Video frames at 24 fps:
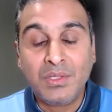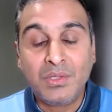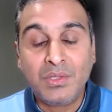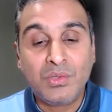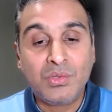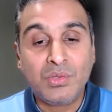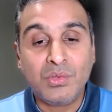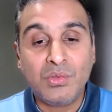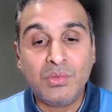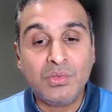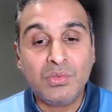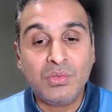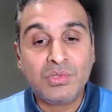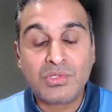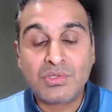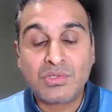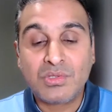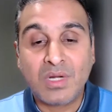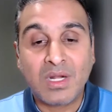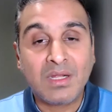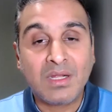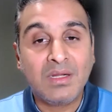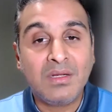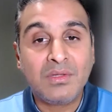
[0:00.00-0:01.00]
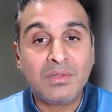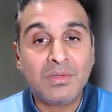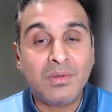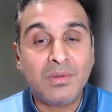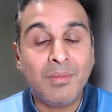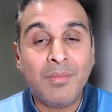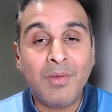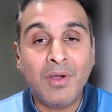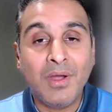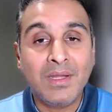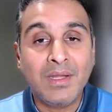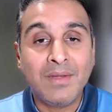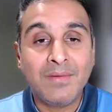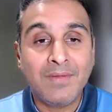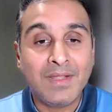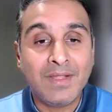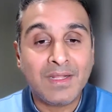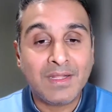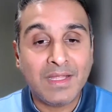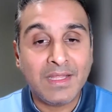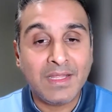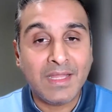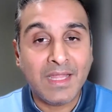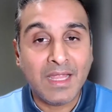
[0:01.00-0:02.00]
two struggle to a point where
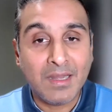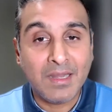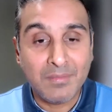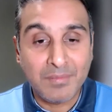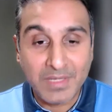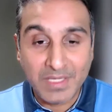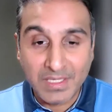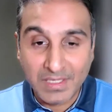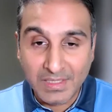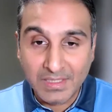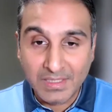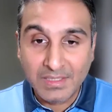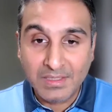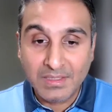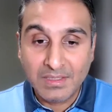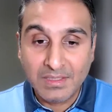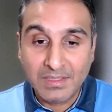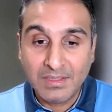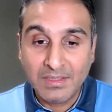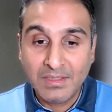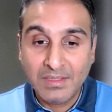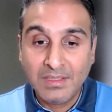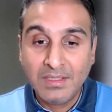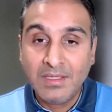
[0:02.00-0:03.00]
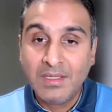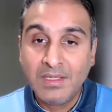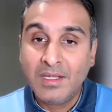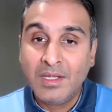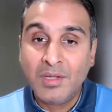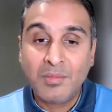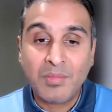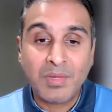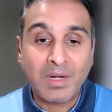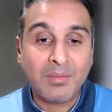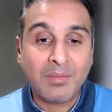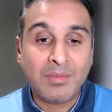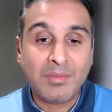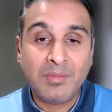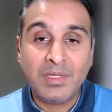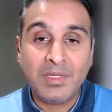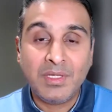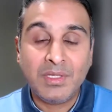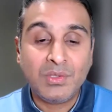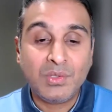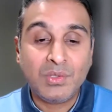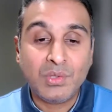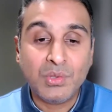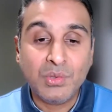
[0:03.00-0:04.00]
they can make it.
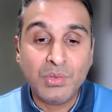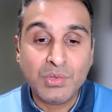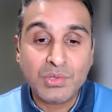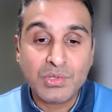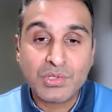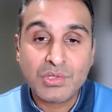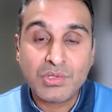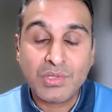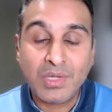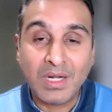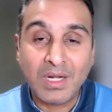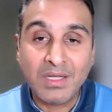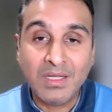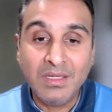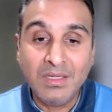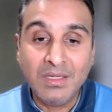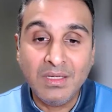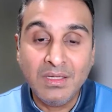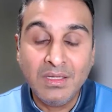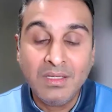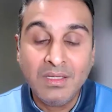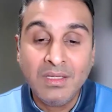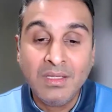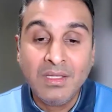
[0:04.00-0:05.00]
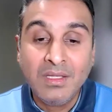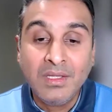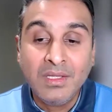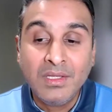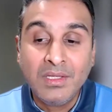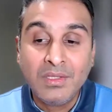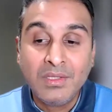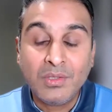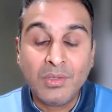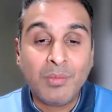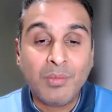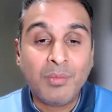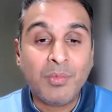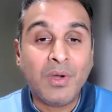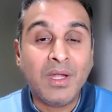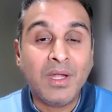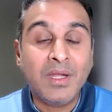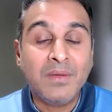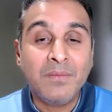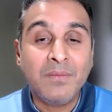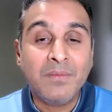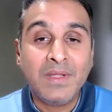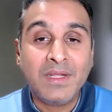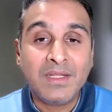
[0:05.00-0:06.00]
Probably two struggle to a
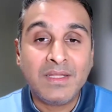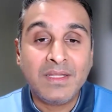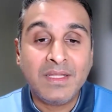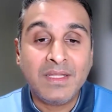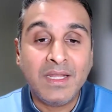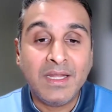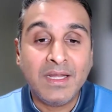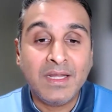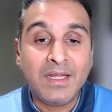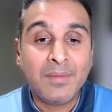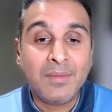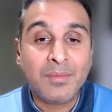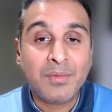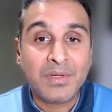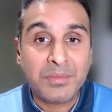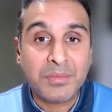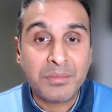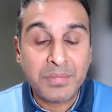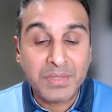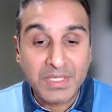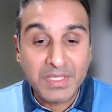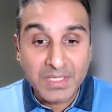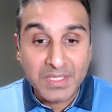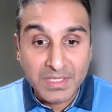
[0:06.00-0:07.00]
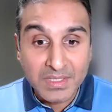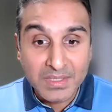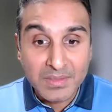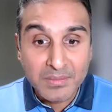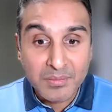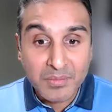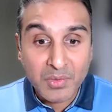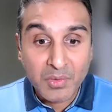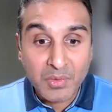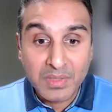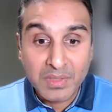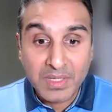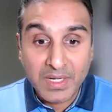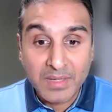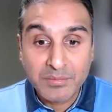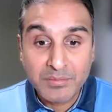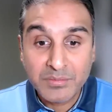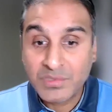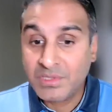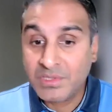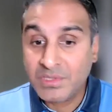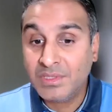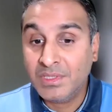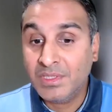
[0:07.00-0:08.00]
point where they end up repeating
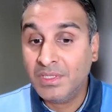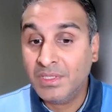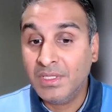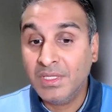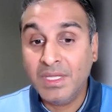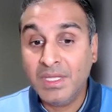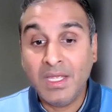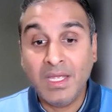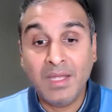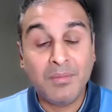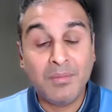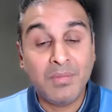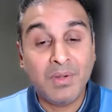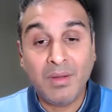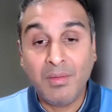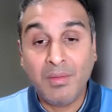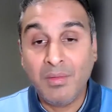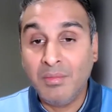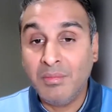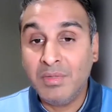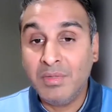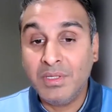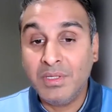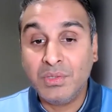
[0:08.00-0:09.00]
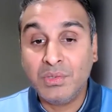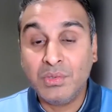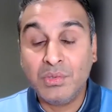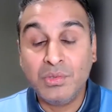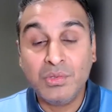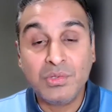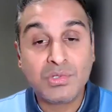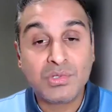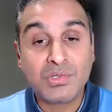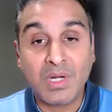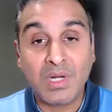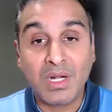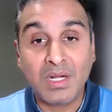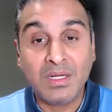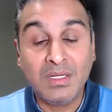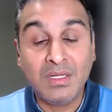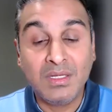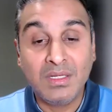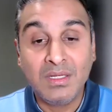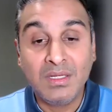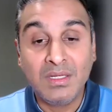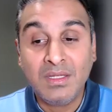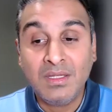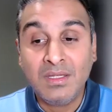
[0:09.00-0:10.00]
programs, and probably two struggle